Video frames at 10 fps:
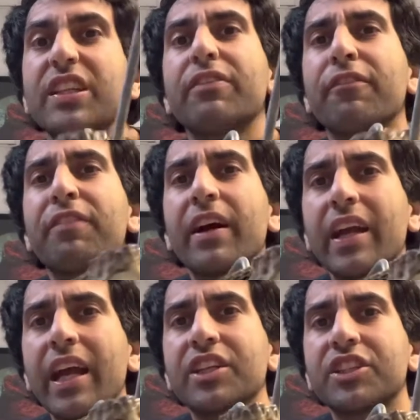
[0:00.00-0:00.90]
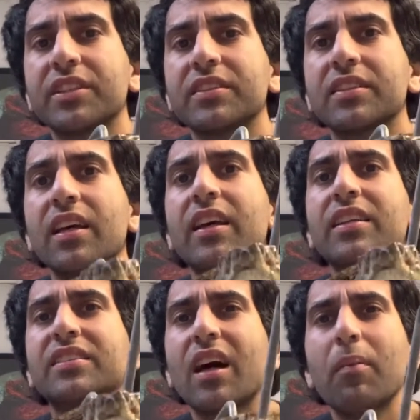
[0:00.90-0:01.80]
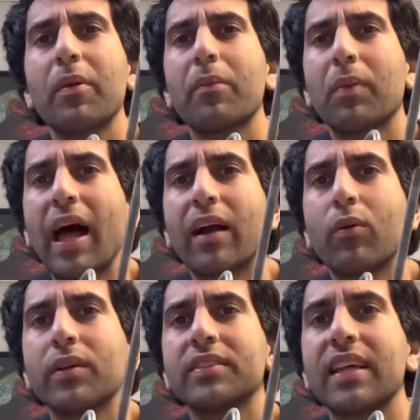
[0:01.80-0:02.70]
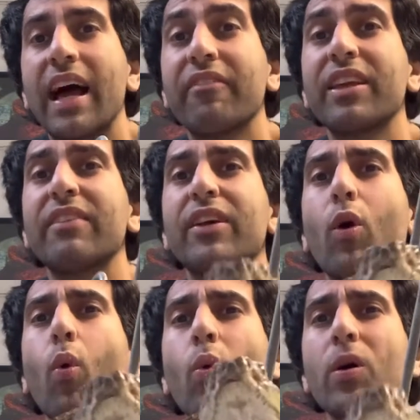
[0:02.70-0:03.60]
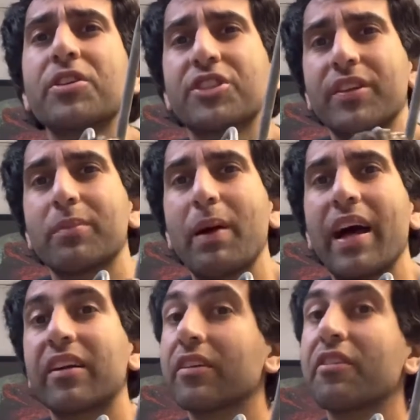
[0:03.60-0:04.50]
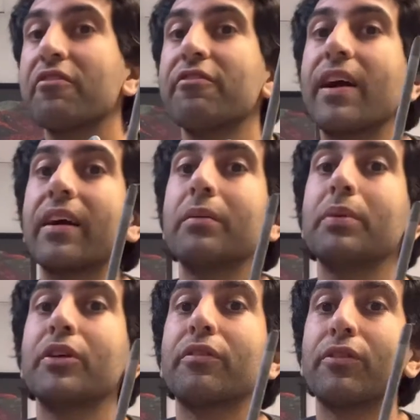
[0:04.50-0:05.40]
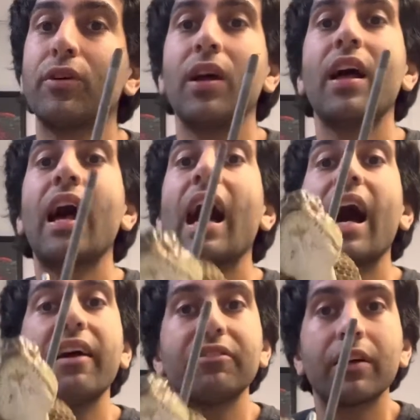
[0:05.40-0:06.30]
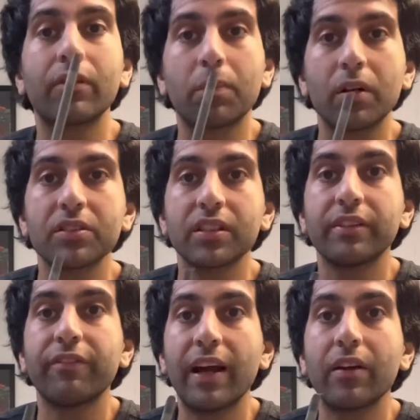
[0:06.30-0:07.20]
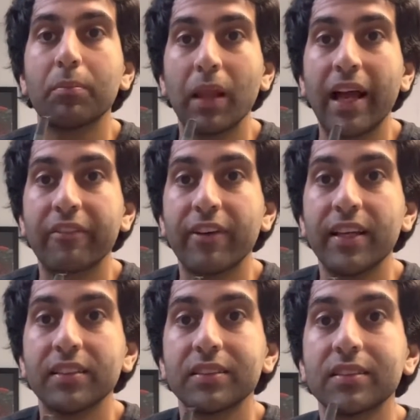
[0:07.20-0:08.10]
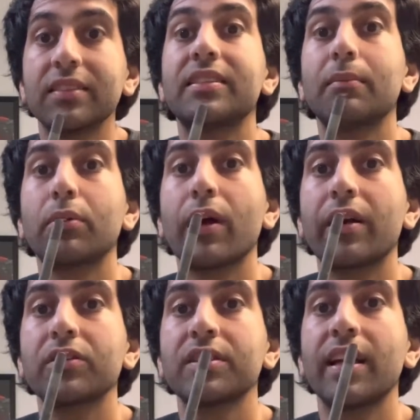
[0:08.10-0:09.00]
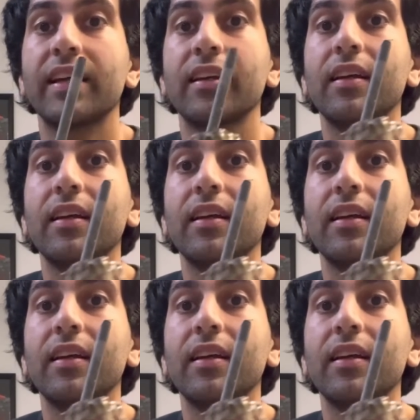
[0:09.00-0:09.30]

different variations. Some of the black ones have even orange in their pattern. Very beautiful. I've never personally found a black phase timber rattlesnake,